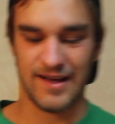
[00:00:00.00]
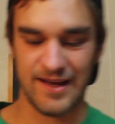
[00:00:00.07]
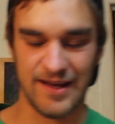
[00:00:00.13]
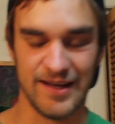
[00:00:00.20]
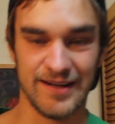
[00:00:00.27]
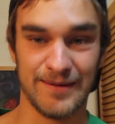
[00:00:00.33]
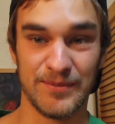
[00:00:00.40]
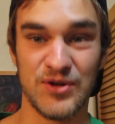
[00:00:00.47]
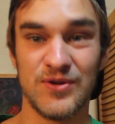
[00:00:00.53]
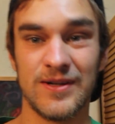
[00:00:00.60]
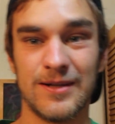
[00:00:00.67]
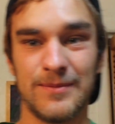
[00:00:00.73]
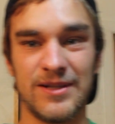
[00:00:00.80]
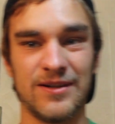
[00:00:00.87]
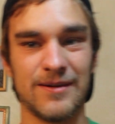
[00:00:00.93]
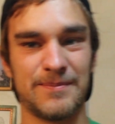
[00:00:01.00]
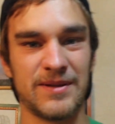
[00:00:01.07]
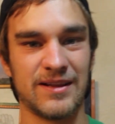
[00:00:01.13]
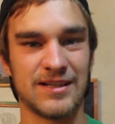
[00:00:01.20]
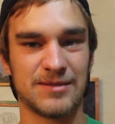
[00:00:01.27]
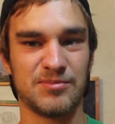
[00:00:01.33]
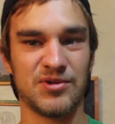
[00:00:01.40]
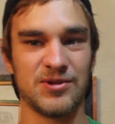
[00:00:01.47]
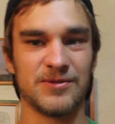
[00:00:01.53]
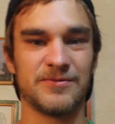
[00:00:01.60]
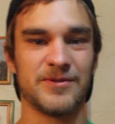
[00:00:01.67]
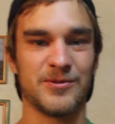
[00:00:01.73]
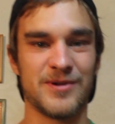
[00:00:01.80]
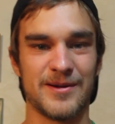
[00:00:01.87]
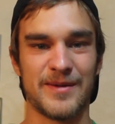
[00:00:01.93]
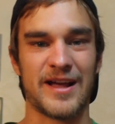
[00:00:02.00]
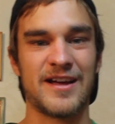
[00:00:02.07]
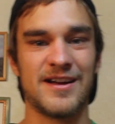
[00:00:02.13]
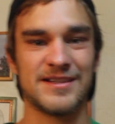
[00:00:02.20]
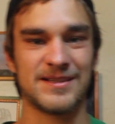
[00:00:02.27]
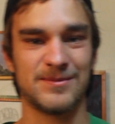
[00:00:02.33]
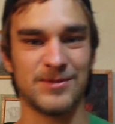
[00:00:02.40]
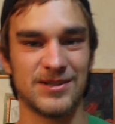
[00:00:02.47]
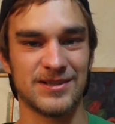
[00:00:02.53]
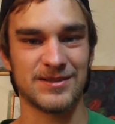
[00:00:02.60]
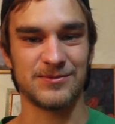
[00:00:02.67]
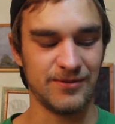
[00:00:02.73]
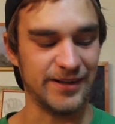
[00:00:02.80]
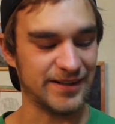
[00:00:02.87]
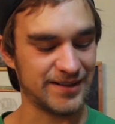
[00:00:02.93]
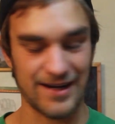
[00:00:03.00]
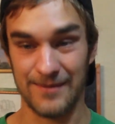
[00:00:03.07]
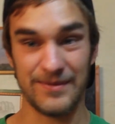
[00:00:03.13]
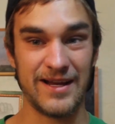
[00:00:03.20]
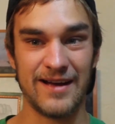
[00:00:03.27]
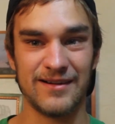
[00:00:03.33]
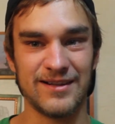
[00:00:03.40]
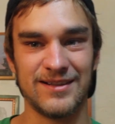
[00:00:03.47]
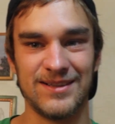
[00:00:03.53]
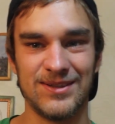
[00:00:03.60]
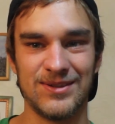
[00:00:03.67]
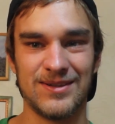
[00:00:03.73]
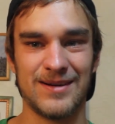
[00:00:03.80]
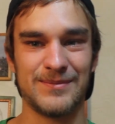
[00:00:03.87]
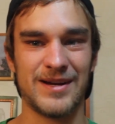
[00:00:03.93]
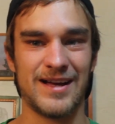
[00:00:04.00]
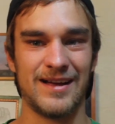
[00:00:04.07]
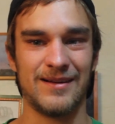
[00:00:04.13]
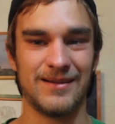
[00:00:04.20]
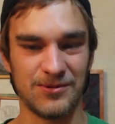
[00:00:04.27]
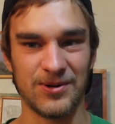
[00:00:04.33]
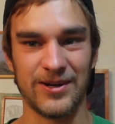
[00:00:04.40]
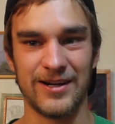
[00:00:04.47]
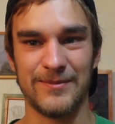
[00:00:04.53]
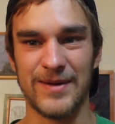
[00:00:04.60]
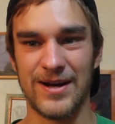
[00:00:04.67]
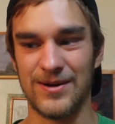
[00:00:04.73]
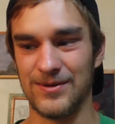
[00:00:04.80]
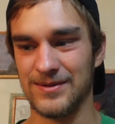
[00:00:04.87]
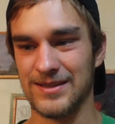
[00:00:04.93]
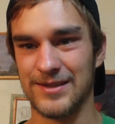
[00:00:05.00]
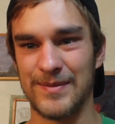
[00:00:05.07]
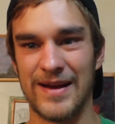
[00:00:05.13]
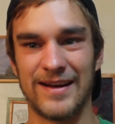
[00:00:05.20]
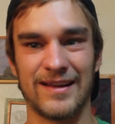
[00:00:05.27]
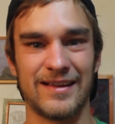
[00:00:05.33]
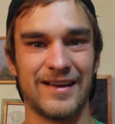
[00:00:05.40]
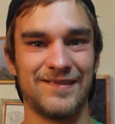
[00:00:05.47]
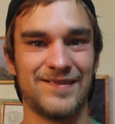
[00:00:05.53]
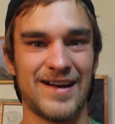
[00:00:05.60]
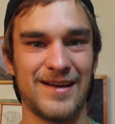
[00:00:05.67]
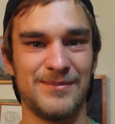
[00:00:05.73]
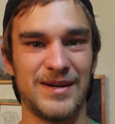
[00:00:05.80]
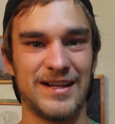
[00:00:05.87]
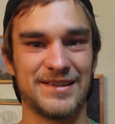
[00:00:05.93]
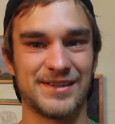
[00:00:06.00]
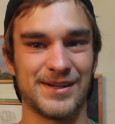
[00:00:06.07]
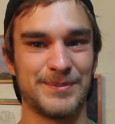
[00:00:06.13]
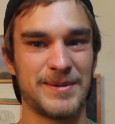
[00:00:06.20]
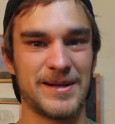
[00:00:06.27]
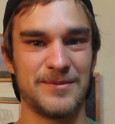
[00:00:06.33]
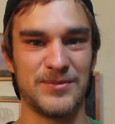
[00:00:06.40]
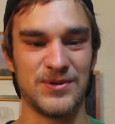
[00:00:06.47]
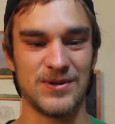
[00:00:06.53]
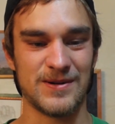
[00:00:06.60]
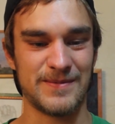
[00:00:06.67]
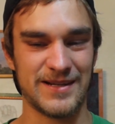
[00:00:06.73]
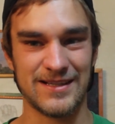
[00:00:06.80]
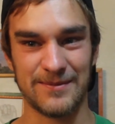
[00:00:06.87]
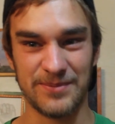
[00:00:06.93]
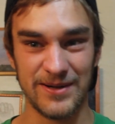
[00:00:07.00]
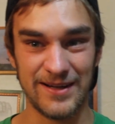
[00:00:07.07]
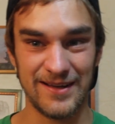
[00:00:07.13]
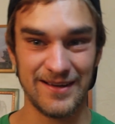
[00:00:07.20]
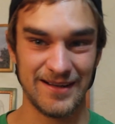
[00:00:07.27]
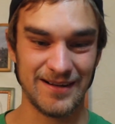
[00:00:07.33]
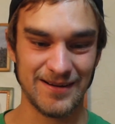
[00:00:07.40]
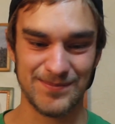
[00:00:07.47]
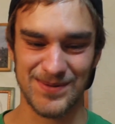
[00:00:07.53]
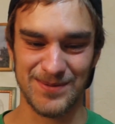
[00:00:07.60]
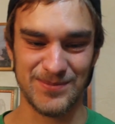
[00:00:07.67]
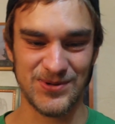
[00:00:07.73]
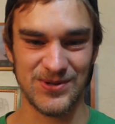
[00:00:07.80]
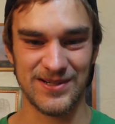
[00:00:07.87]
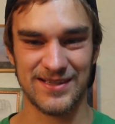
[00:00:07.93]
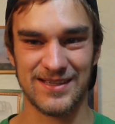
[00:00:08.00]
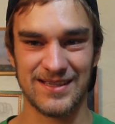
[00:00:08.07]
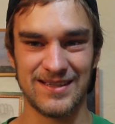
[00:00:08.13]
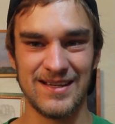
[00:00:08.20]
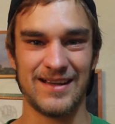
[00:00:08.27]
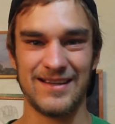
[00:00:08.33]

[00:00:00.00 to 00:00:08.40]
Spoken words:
And I'm going to be gripping this board for one of my customers, which I'm down to do. I'm not worried about spending like 5 minutes gripping a board because I'm pretty good at gripping boards.